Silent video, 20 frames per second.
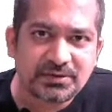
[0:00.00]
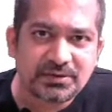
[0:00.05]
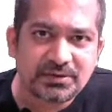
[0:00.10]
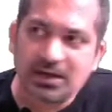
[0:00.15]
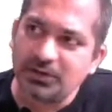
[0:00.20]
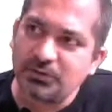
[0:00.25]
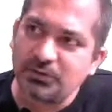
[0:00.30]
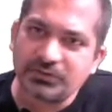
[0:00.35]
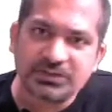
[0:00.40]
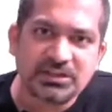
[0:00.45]

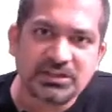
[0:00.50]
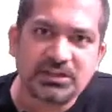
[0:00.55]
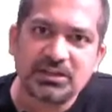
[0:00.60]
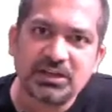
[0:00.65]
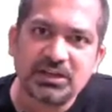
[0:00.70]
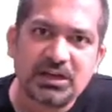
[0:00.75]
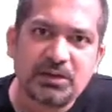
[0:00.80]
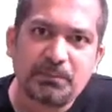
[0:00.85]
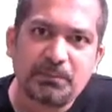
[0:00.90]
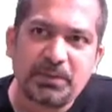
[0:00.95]
And you will
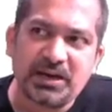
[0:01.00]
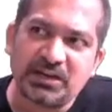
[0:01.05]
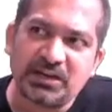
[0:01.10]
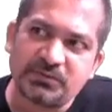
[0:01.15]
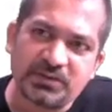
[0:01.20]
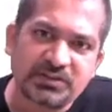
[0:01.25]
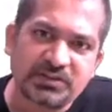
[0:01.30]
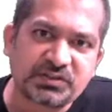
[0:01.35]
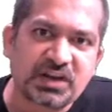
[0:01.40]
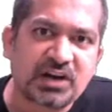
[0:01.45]
see planes
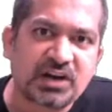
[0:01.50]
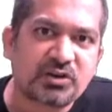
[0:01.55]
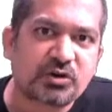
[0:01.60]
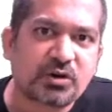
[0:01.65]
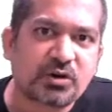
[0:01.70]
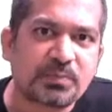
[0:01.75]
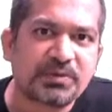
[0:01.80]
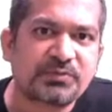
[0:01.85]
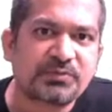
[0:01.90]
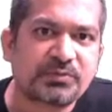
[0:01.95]
will start
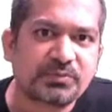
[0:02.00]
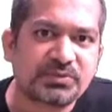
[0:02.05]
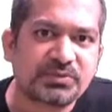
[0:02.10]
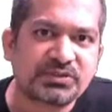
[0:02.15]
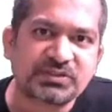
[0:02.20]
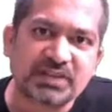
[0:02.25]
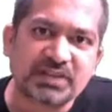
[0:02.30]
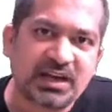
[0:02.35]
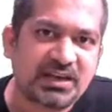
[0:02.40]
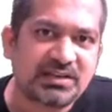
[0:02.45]
dropping from the
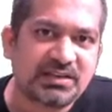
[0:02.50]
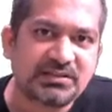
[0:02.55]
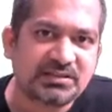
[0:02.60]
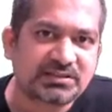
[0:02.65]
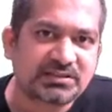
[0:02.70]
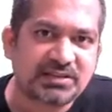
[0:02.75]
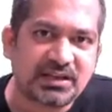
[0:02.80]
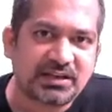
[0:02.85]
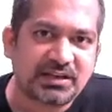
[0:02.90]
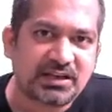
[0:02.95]
sky
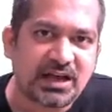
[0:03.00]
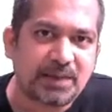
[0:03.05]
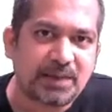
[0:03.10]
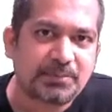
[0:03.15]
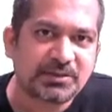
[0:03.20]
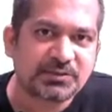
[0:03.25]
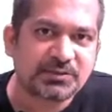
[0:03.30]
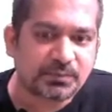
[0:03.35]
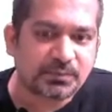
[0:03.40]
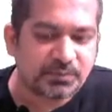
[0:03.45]
just like
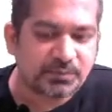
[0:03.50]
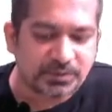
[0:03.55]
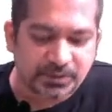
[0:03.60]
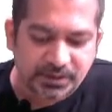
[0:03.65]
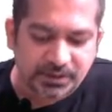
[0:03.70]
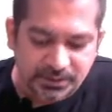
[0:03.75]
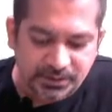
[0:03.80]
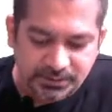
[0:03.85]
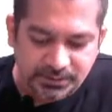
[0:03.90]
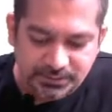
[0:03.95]
apples from the
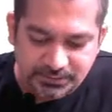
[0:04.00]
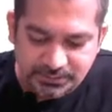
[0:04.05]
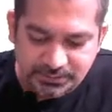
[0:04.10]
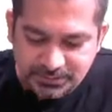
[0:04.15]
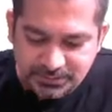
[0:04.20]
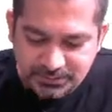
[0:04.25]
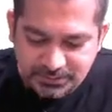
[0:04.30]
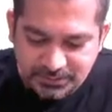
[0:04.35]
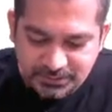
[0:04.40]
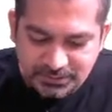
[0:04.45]
tree.
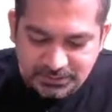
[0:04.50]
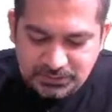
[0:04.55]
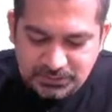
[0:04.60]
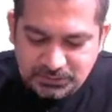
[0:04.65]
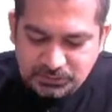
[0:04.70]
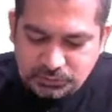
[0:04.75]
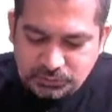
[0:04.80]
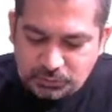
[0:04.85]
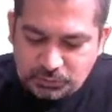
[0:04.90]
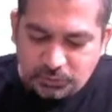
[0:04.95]

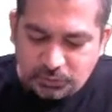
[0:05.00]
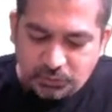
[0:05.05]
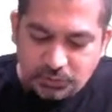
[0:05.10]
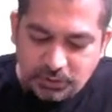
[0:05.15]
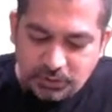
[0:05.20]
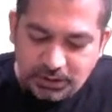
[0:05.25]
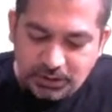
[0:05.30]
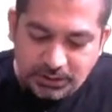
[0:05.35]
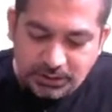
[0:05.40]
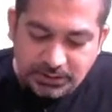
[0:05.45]

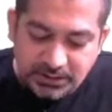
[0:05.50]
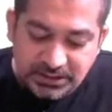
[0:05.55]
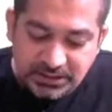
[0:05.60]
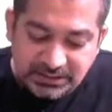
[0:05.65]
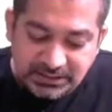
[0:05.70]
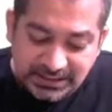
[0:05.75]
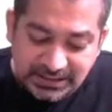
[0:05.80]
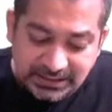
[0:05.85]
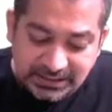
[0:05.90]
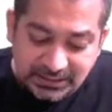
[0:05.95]
So
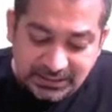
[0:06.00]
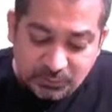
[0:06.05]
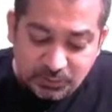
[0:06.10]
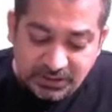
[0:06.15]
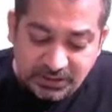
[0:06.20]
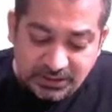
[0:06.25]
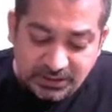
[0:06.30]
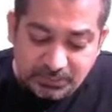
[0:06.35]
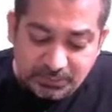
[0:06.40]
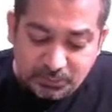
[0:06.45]
these are
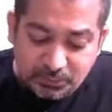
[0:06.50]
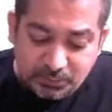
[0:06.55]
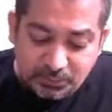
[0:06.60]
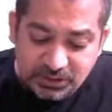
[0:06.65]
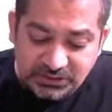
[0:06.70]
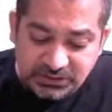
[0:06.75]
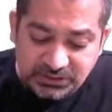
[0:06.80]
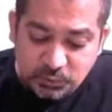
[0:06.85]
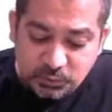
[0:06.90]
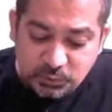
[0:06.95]
regulatory
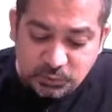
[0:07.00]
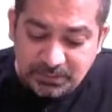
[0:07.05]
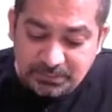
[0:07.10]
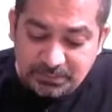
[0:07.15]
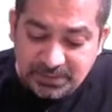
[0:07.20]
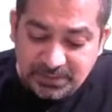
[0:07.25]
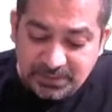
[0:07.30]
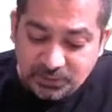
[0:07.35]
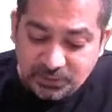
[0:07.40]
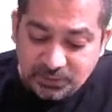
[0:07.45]
bodies who will
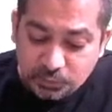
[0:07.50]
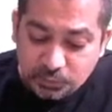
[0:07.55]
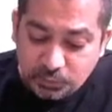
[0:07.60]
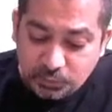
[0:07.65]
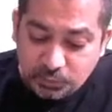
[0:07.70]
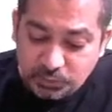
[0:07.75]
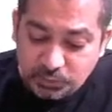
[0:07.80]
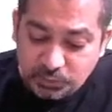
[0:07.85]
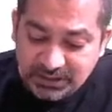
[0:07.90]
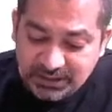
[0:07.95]
make
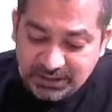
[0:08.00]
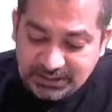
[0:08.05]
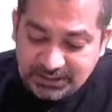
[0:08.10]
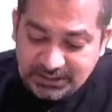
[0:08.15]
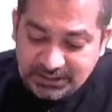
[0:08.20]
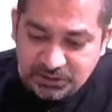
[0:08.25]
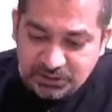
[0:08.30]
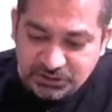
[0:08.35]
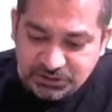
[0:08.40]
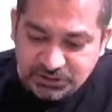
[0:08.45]
rules and
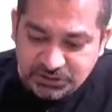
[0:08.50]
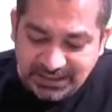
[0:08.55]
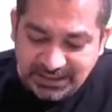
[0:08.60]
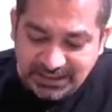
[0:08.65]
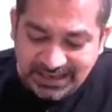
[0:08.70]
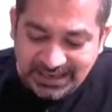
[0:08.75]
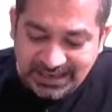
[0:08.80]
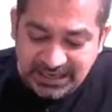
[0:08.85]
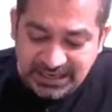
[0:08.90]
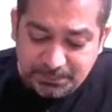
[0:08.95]
regulation
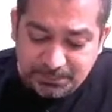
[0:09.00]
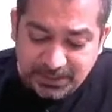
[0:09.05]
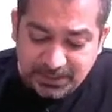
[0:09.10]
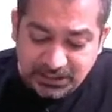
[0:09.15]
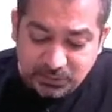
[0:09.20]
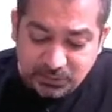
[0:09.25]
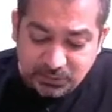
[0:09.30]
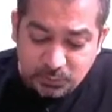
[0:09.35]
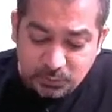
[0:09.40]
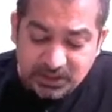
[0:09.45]
that any
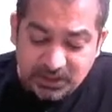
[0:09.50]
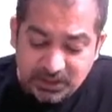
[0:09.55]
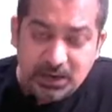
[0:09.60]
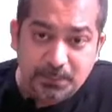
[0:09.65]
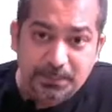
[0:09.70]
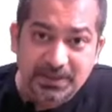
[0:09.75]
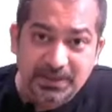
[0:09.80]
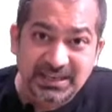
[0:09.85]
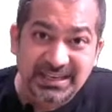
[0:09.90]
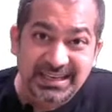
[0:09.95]
particular
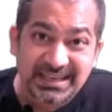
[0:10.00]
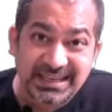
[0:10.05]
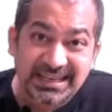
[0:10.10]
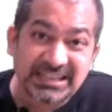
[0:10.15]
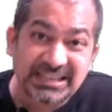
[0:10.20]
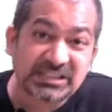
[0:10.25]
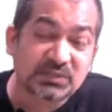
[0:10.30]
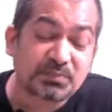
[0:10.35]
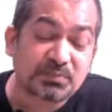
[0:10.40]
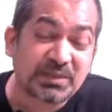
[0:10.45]
company
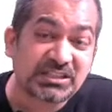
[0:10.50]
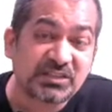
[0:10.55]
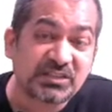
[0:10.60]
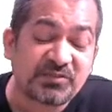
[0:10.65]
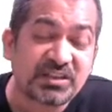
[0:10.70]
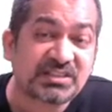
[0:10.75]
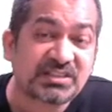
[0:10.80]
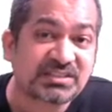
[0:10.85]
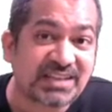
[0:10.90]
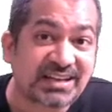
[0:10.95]
in
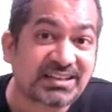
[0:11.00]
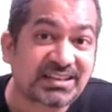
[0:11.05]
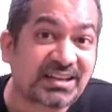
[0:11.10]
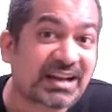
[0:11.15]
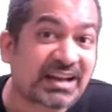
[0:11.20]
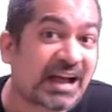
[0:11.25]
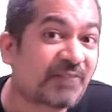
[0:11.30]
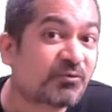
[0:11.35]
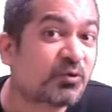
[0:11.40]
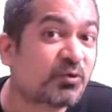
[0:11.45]
specific sector
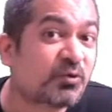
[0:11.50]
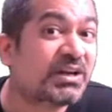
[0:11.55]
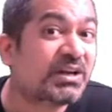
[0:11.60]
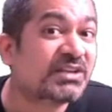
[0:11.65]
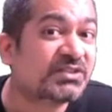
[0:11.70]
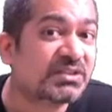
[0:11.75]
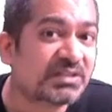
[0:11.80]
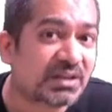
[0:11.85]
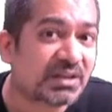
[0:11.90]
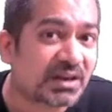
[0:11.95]
have to
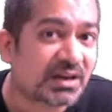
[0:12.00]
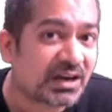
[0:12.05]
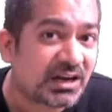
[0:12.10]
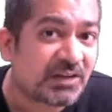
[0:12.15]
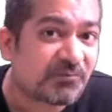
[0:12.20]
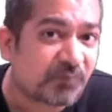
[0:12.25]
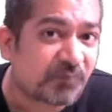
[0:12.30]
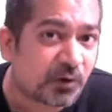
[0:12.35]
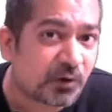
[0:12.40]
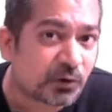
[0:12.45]

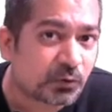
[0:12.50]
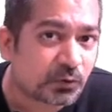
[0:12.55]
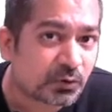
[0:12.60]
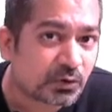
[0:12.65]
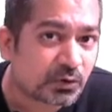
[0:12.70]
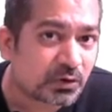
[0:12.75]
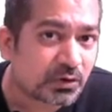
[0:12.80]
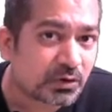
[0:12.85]
necessarily follow.